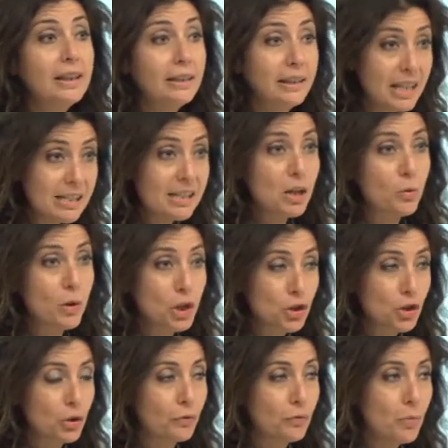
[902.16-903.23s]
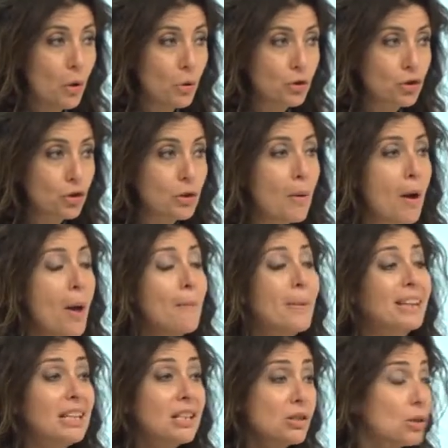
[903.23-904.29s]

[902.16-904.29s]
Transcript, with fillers: this equation of motion, but the